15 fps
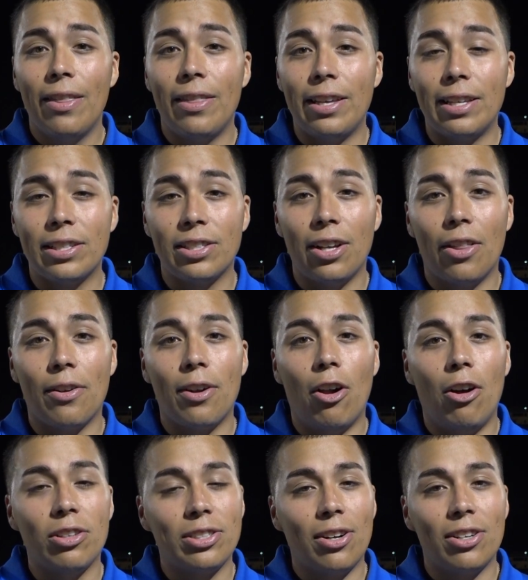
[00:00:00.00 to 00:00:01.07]
These Southern
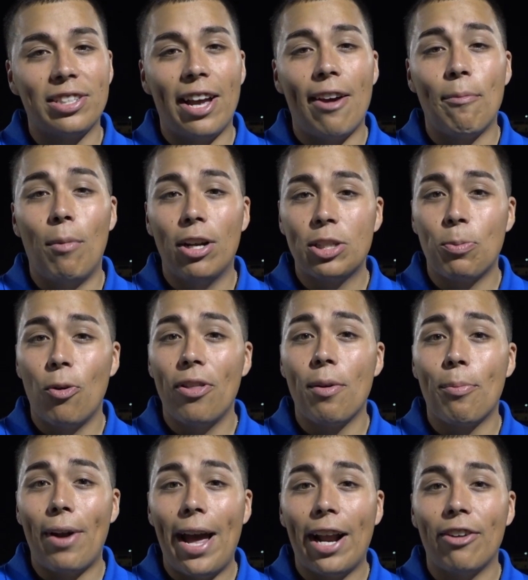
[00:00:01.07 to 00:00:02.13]
All Stars have much more
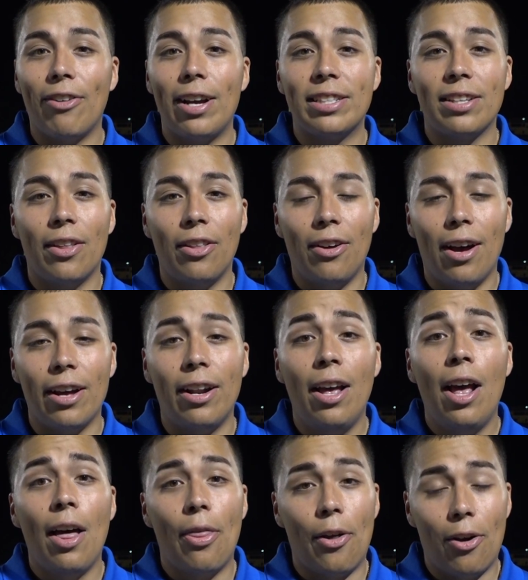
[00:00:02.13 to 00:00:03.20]
than bragging rights on the line.
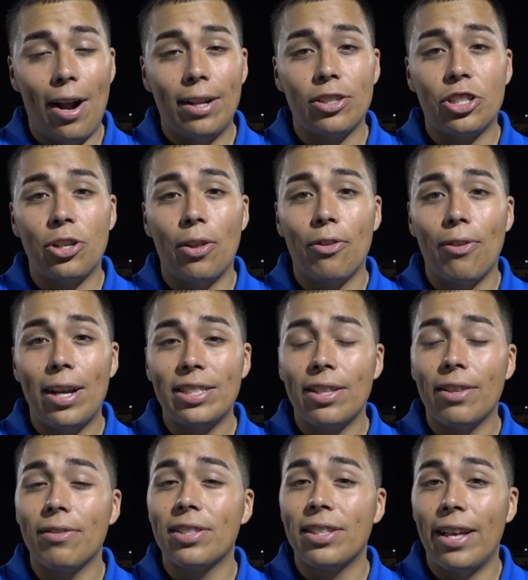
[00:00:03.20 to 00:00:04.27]
They're out to show the rest
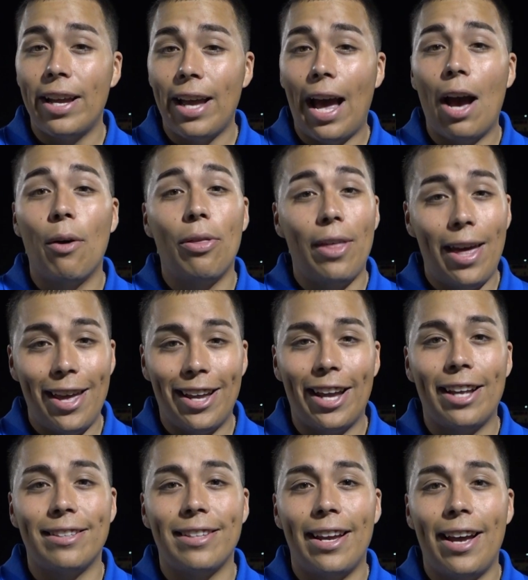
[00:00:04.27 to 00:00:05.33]
of the state how they
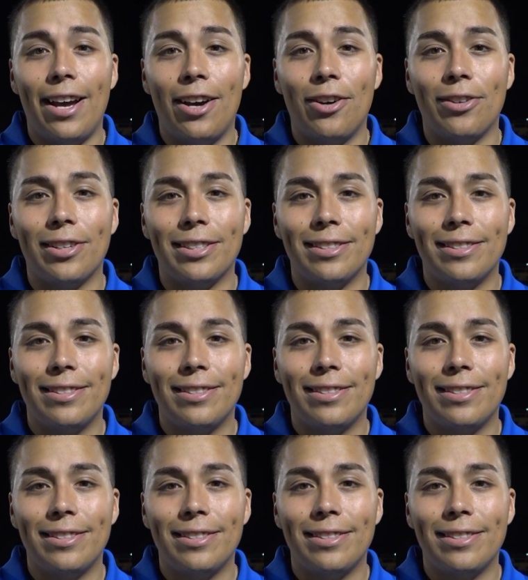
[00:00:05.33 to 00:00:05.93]
get down.